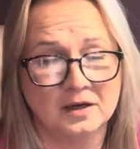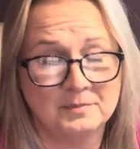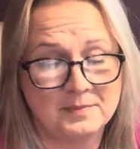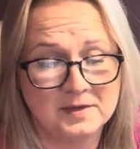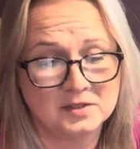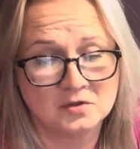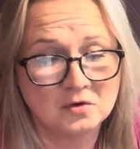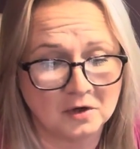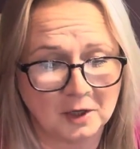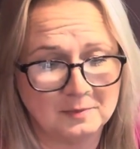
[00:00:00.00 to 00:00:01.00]
Maybe it's
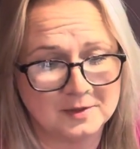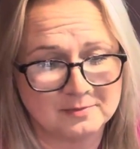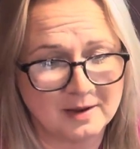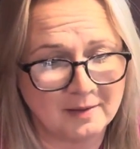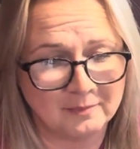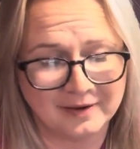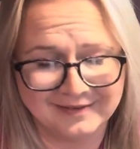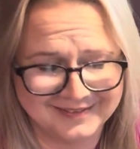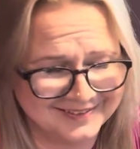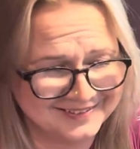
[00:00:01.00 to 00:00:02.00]
not a homeless man.
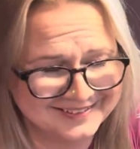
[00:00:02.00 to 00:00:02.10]
But